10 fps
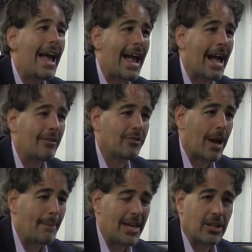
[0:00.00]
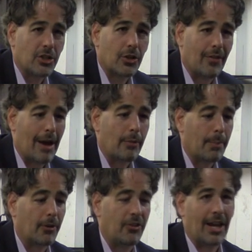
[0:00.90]
and making sure that
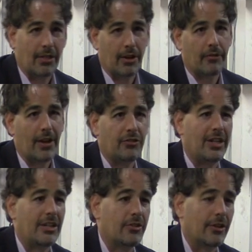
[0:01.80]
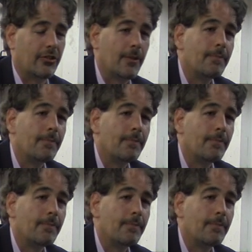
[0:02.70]
we protect their vested interest.